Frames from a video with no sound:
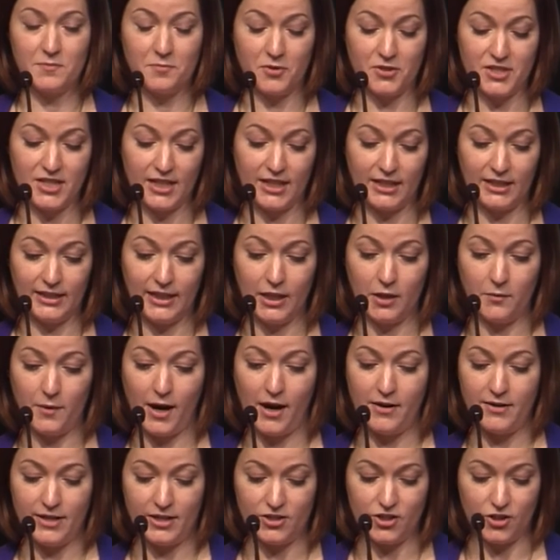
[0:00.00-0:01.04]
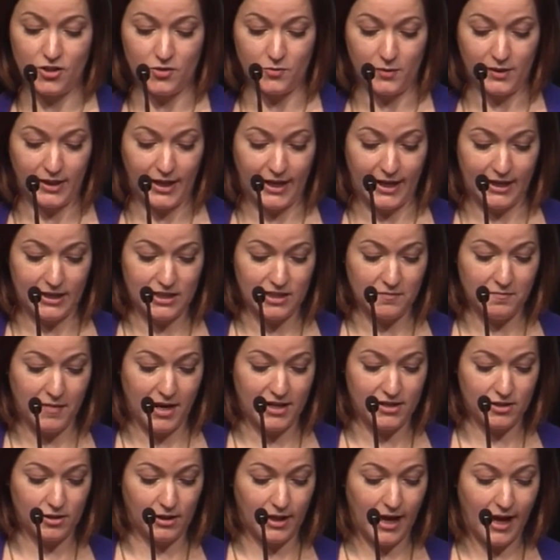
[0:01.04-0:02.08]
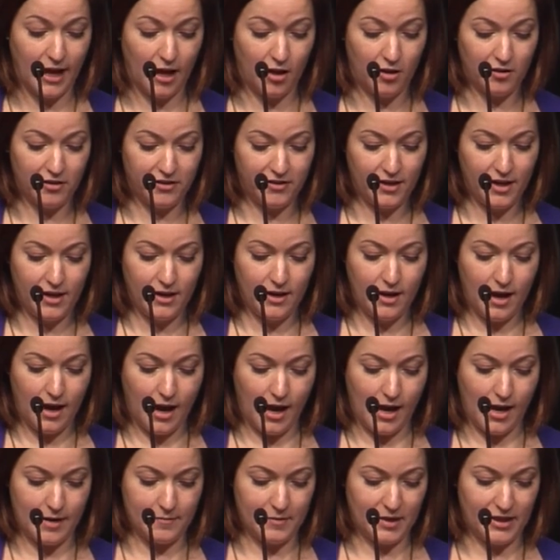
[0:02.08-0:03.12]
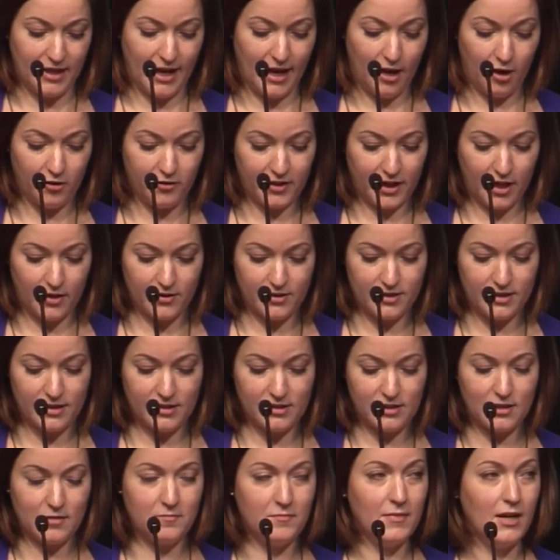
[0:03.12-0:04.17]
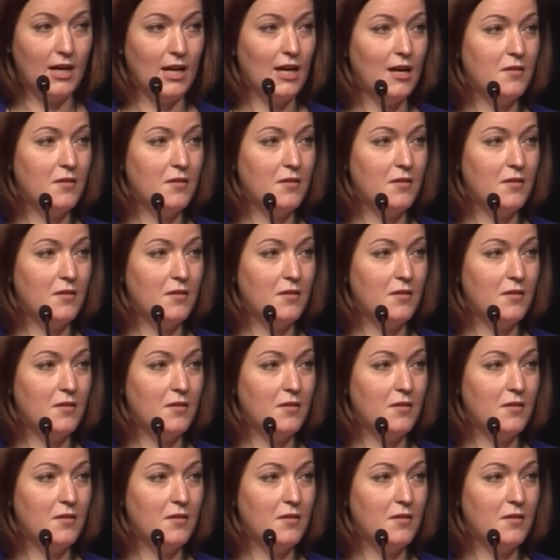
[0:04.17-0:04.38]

particularly around issues relating to mental health in the healthcare system.